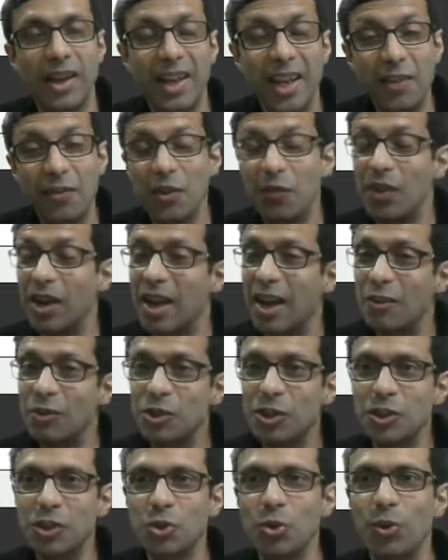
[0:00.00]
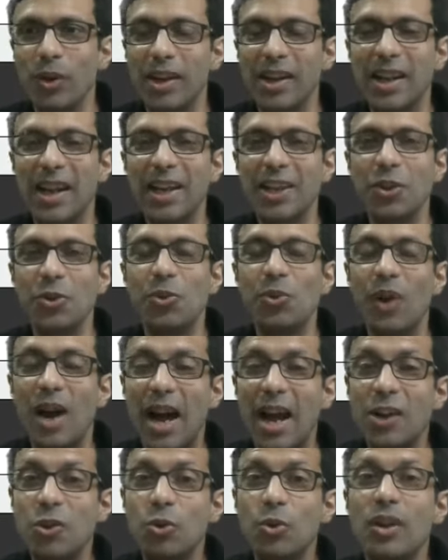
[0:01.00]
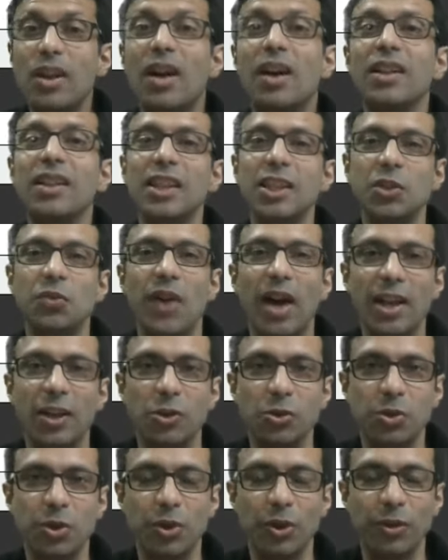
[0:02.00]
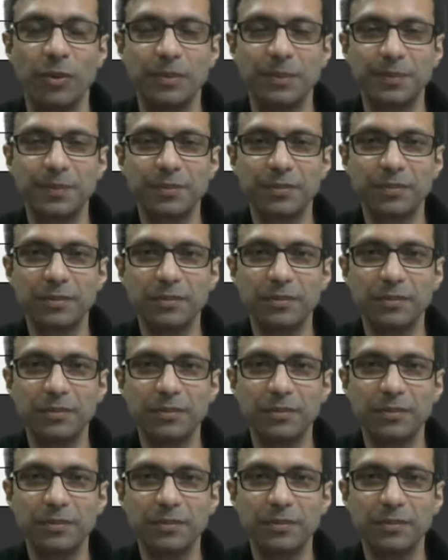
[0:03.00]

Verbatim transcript: Even when I was a student like you, I had to learn these values, you know.